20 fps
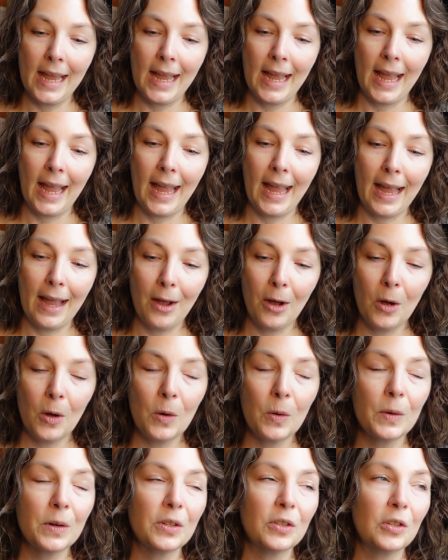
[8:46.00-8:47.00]

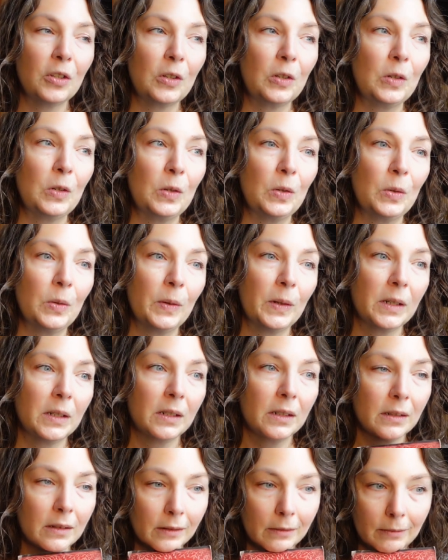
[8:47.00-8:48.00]
how to
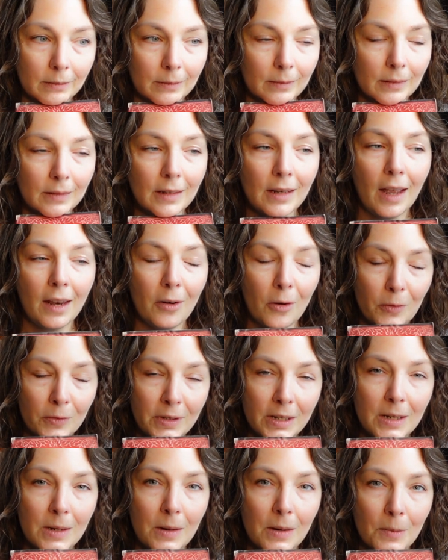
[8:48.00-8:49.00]
not
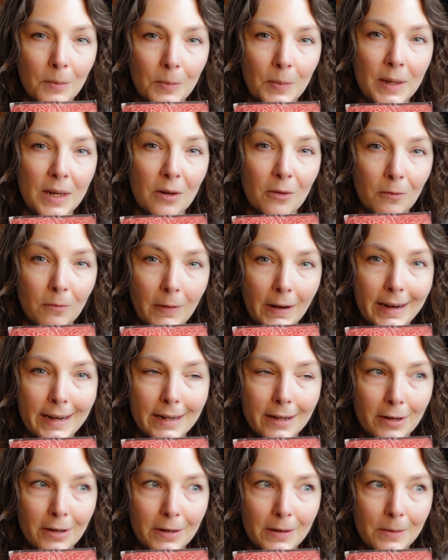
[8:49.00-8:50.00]
only be a
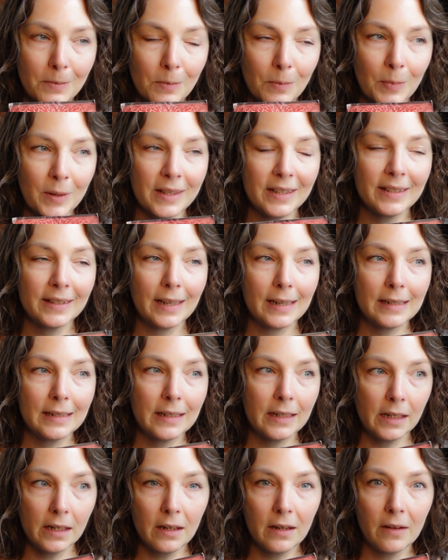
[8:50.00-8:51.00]
writer, but this
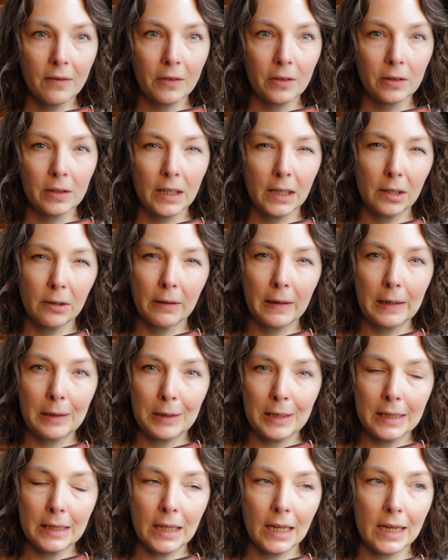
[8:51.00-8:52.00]
idea of a
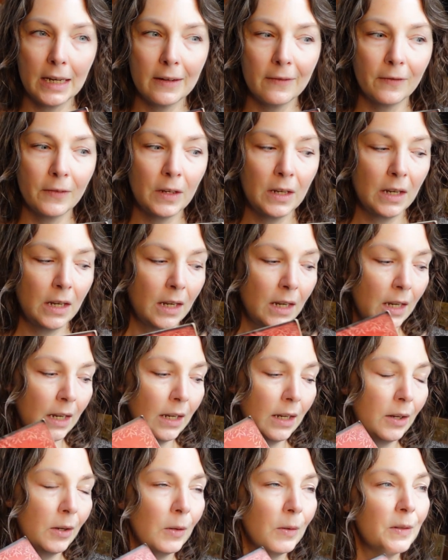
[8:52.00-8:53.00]
literary life
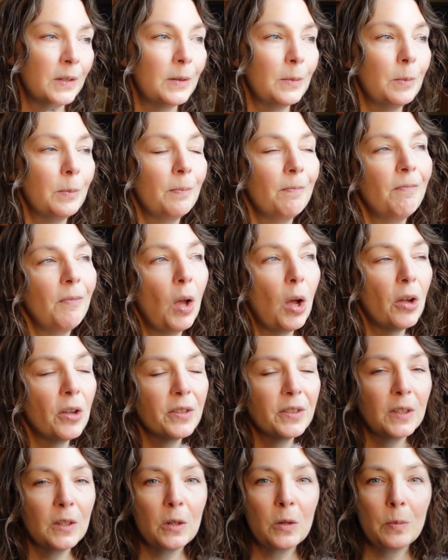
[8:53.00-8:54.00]
is
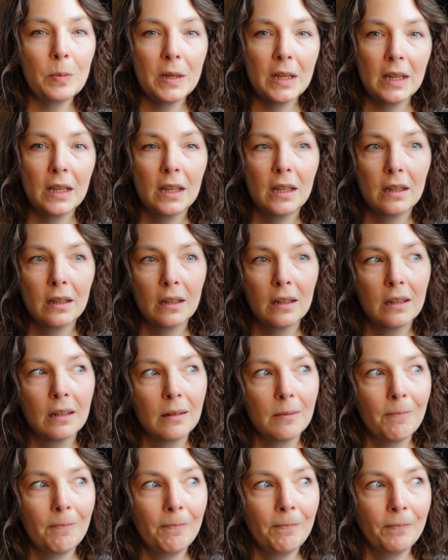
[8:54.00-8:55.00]
also being
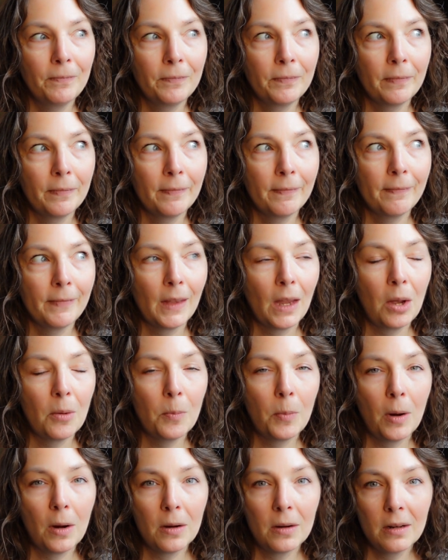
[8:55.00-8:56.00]
a
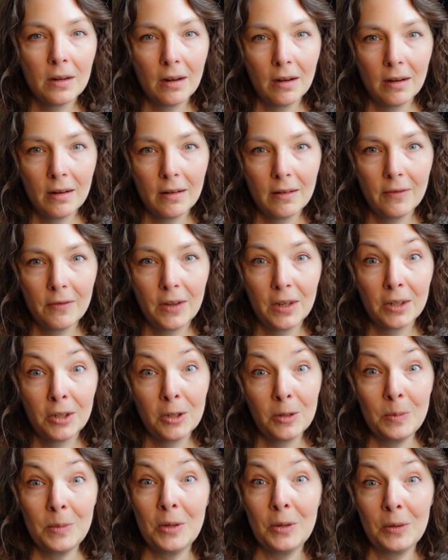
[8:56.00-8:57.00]
part of a
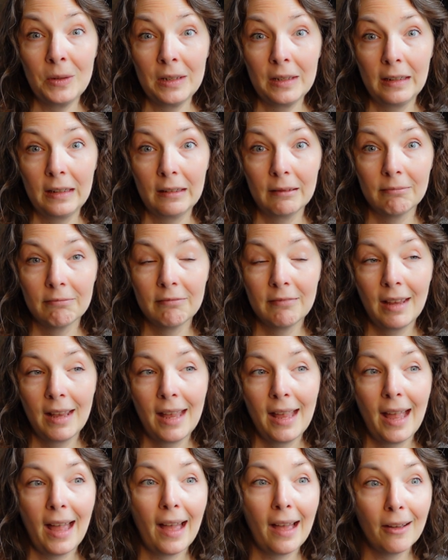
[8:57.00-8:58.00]
community.
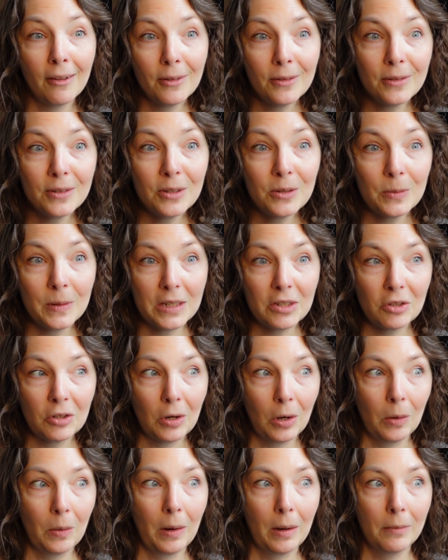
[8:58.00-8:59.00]
How do we show
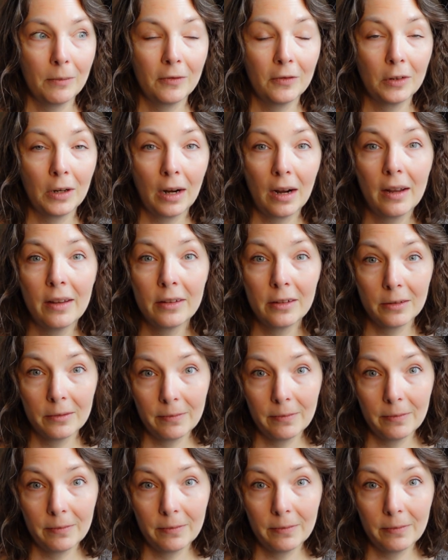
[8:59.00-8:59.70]
up for other